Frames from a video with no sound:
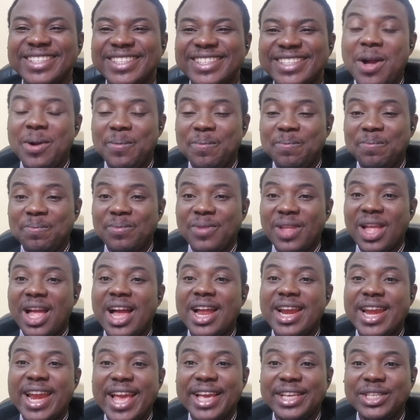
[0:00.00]

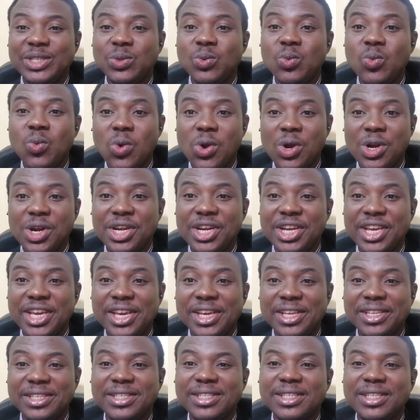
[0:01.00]
Our next
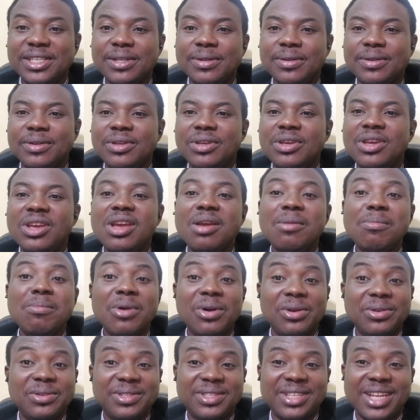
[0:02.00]
word is
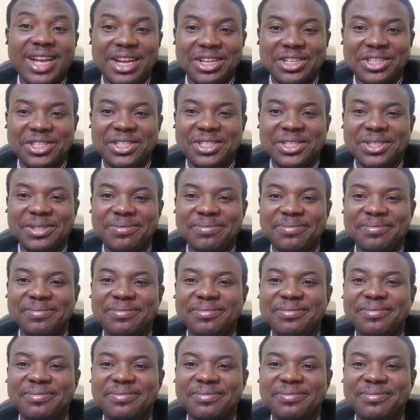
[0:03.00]
mustache.